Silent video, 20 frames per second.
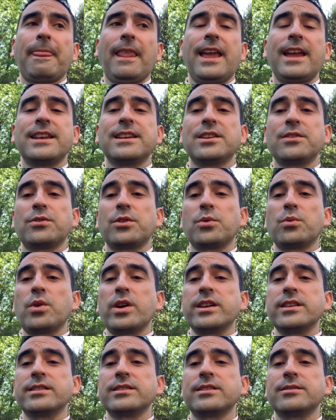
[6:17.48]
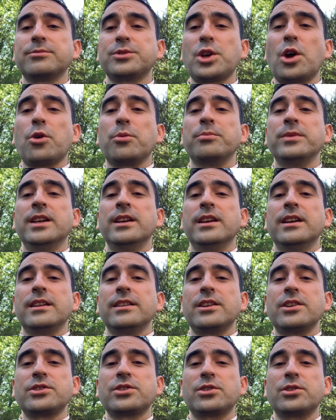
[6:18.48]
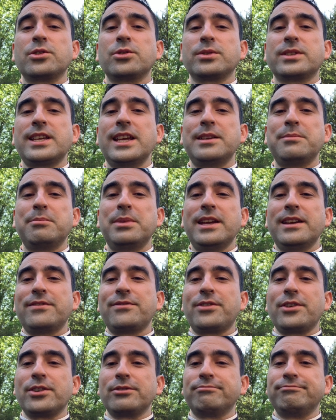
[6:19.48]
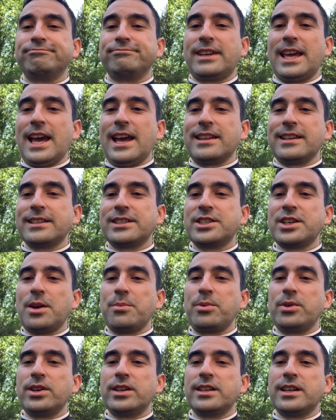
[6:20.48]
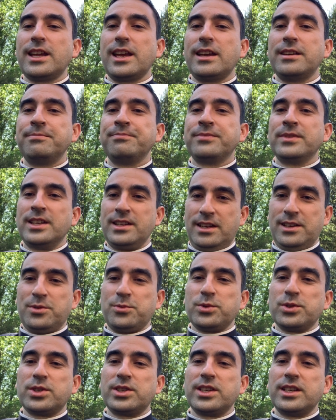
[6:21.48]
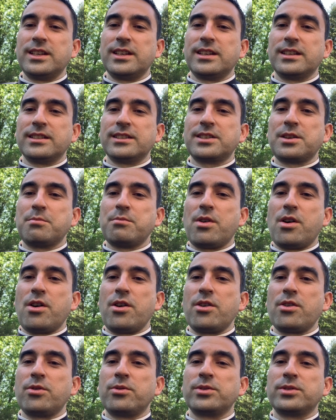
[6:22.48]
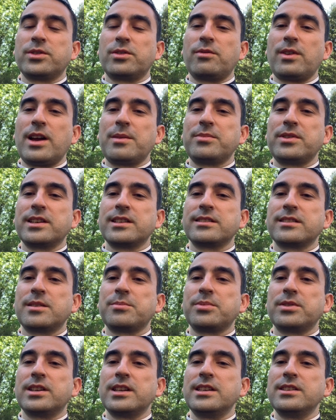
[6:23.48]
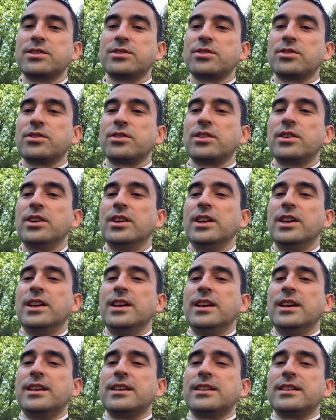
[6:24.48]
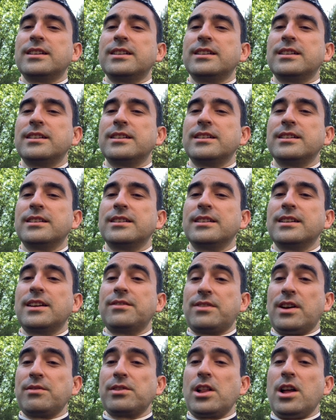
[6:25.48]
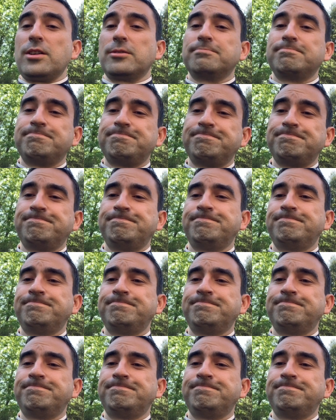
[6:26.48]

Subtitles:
in different ways. So there's your little tidbit for Catholic Jeopardy today. And we'll see you tomorrow to wrap things up at Easter at 5:00.